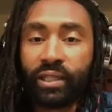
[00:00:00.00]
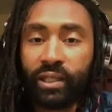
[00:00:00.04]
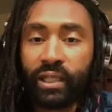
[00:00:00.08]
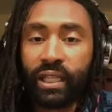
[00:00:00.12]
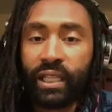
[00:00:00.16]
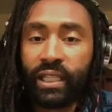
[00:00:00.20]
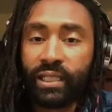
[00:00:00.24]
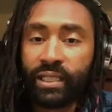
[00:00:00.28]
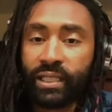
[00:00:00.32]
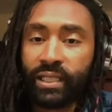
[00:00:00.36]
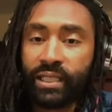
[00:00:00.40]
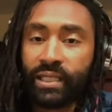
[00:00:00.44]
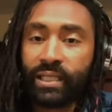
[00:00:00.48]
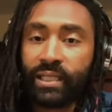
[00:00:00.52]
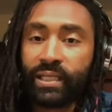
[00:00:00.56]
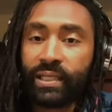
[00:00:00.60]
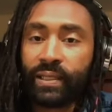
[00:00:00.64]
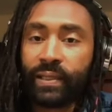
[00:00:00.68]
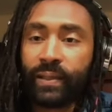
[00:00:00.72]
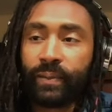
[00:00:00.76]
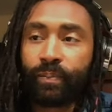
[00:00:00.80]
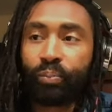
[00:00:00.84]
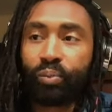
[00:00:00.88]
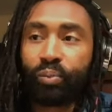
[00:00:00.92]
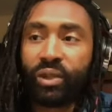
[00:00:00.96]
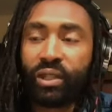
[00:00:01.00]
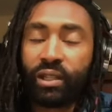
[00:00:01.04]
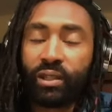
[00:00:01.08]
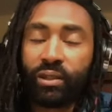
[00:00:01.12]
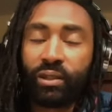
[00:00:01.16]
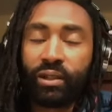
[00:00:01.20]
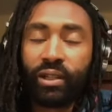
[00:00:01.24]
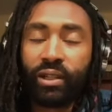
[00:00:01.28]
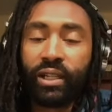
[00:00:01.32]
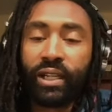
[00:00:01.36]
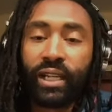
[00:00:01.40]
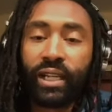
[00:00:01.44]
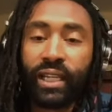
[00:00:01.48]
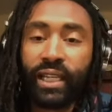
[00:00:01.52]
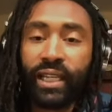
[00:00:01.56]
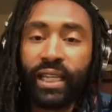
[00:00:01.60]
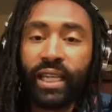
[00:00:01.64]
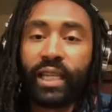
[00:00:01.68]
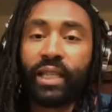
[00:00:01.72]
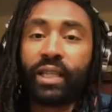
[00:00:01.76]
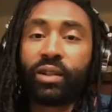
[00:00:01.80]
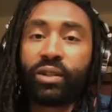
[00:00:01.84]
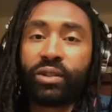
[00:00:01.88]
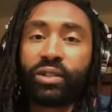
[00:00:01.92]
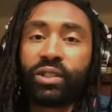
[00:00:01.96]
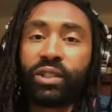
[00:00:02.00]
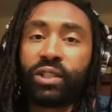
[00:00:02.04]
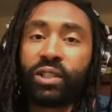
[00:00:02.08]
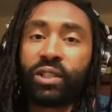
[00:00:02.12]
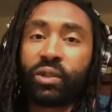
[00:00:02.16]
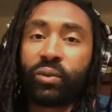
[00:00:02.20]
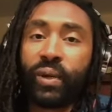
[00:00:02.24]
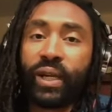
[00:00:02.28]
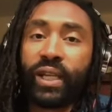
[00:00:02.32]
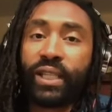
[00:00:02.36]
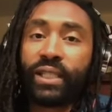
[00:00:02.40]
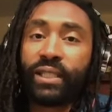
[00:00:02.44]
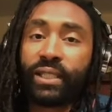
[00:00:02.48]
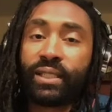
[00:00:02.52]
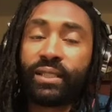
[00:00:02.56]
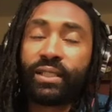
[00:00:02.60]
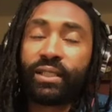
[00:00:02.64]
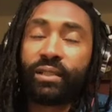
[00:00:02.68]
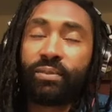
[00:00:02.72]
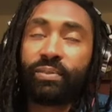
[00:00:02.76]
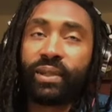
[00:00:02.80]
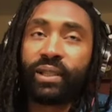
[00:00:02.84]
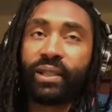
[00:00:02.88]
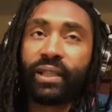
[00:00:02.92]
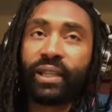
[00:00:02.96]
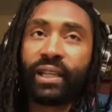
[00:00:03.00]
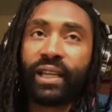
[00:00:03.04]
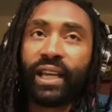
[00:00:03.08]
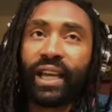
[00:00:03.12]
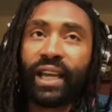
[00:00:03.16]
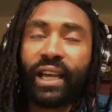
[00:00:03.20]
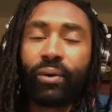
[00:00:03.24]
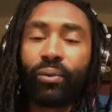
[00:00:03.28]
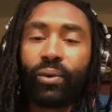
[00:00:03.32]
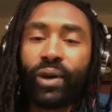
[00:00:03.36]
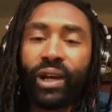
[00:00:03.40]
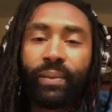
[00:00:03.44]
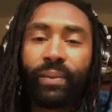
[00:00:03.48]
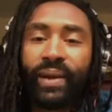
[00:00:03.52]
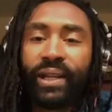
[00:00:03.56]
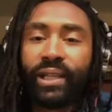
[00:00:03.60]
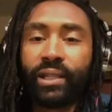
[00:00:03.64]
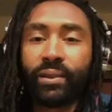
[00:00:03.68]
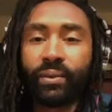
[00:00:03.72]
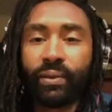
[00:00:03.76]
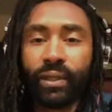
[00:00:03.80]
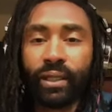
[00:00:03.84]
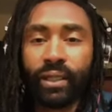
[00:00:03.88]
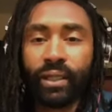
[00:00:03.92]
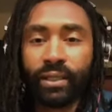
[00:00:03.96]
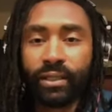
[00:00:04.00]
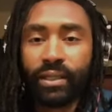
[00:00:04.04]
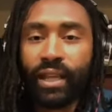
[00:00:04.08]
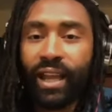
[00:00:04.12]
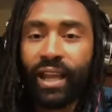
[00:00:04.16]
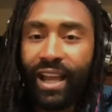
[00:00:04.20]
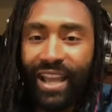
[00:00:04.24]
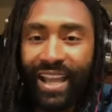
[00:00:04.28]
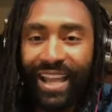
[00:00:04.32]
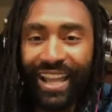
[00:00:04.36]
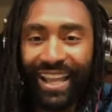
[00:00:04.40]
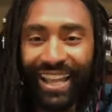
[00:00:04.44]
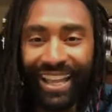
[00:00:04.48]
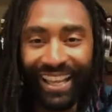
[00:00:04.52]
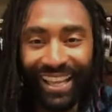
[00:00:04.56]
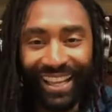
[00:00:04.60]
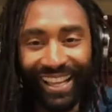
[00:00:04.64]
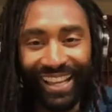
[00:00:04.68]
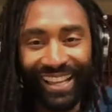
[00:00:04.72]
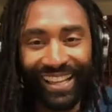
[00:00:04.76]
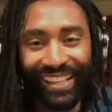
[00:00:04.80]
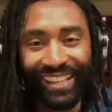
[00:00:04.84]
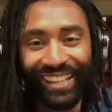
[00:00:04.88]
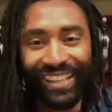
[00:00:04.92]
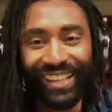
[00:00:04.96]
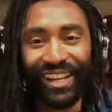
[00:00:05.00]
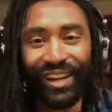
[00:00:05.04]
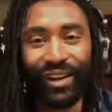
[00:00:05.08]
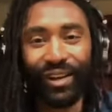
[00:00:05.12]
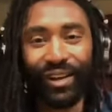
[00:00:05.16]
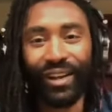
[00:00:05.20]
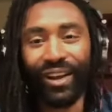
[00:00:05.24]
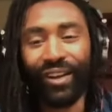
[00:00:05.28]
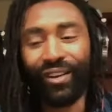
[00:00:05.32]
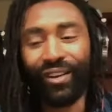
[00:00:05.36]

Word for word: it's you're going to get in those situations and be like, why am I doing this? You know,